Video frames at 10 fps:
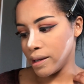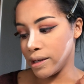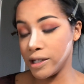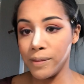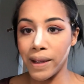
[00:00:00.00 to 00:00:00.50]

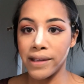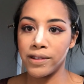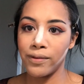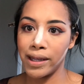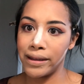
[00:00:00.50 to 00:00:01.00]
She passed
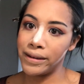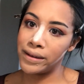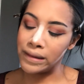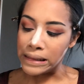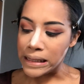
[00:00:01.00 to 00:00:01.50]
away
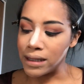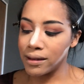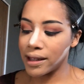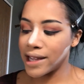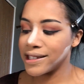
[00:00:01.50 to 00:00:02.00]

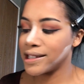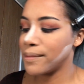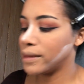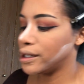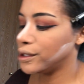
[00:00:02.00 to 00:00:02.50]
last
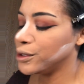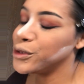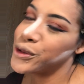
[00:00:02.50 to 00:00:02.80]
summer,